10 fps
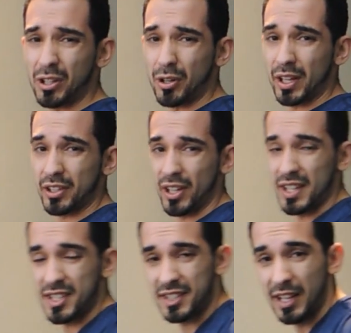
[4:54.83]
Alright
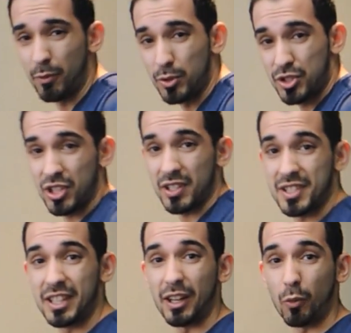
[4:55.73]
guys, that was
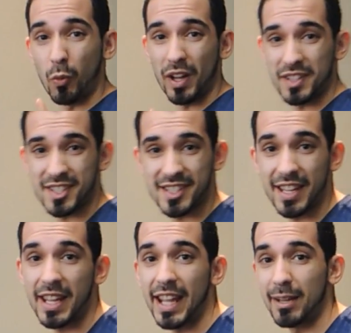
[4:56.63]
just one
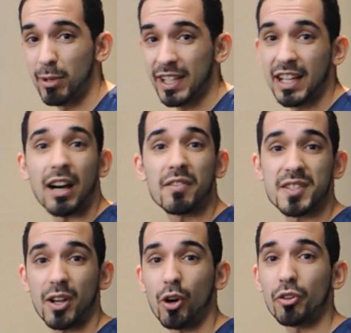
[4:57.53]
set and my
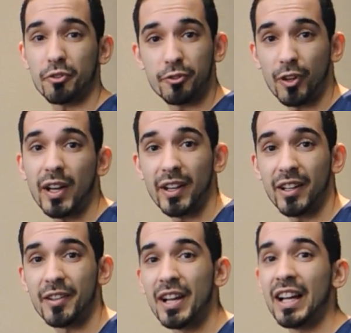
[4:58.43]
calves are on
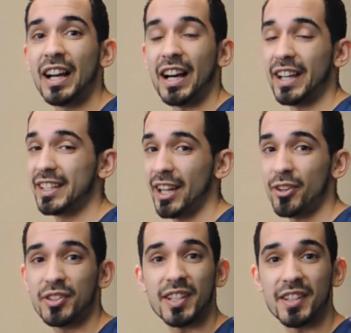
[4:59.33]
fire. I
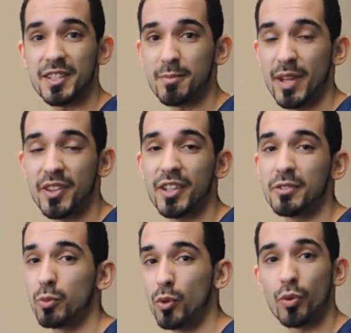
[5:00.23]
guarantee this
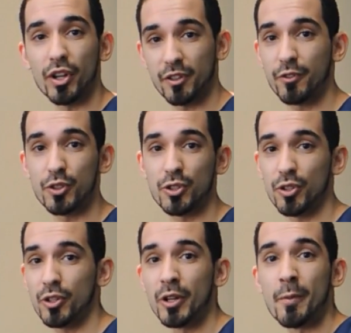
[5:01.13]
method will work for
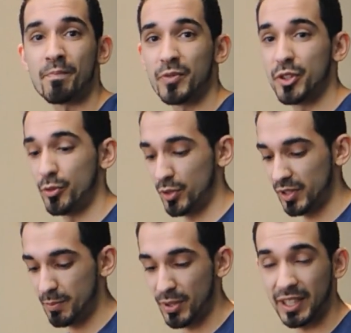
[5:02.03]
you to
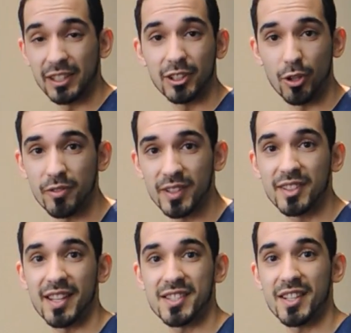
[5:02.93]
really bring a lot of
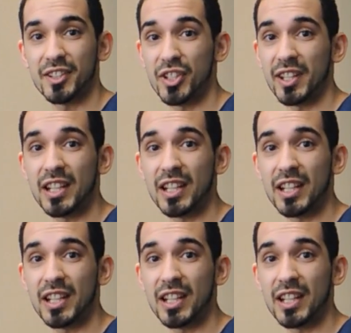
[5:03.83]
intensity to